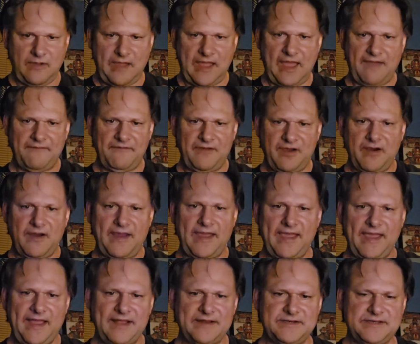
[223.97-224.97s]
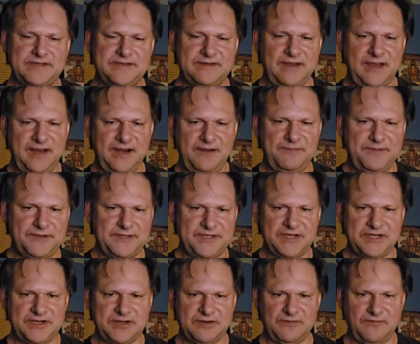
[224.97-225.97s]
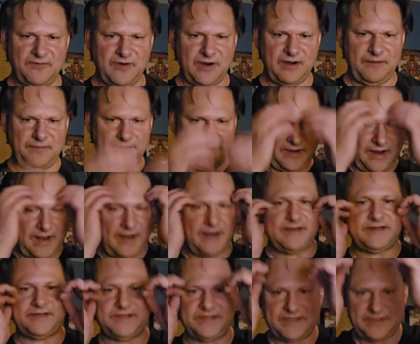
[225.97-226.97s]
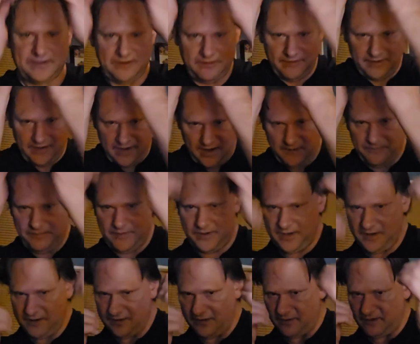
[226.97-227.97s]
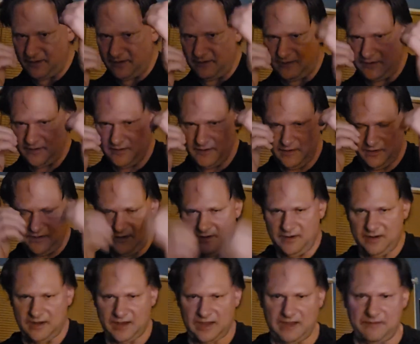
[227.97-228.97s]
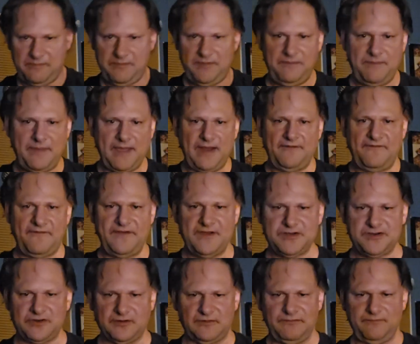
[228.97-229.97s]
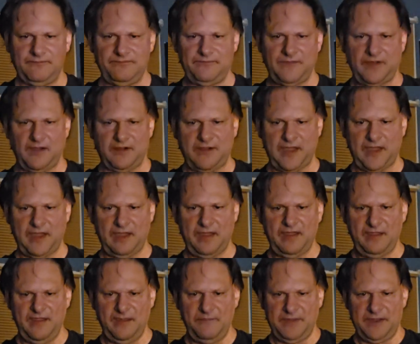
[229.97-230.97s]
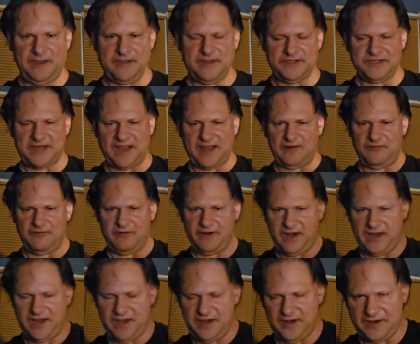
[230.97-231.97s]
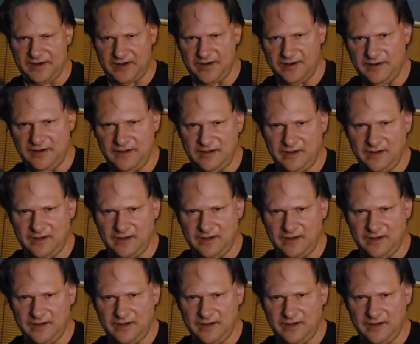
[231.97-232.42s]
having our hands in a position where they're not necessarily up here can be beneficial, okay? Because I don't need